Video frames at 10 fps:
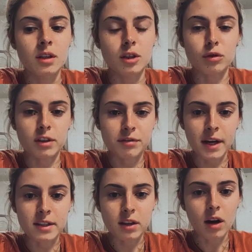no
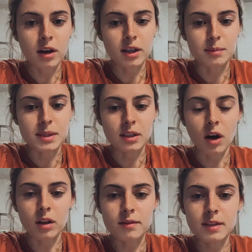refined carbs, and
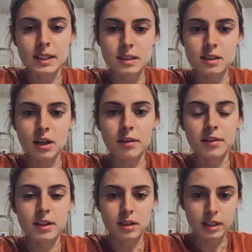all of that stuff.
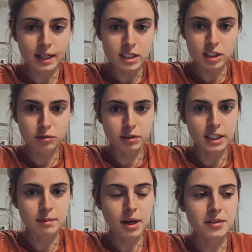And I did
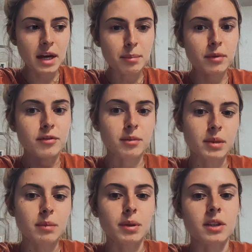read about that, but for
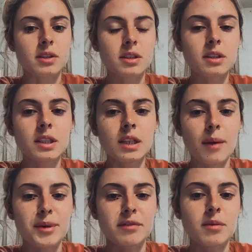me personally,
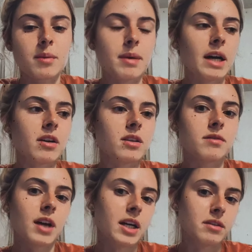coming from a background
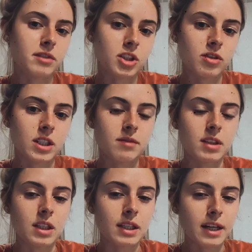of kind of restrictive
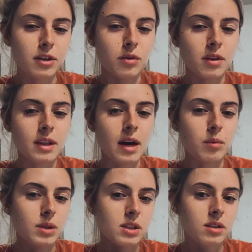eating, I knew that
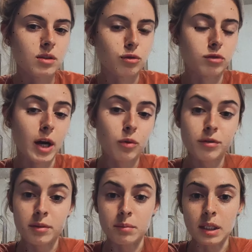wasn't the route
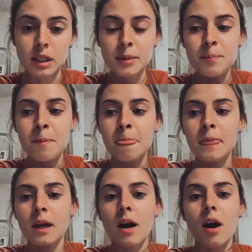for me.
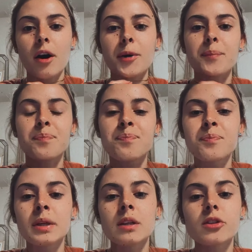
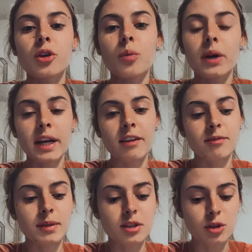So what I have
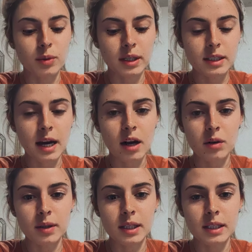been doing
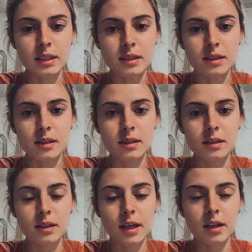now is,
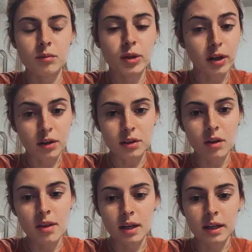and we all know that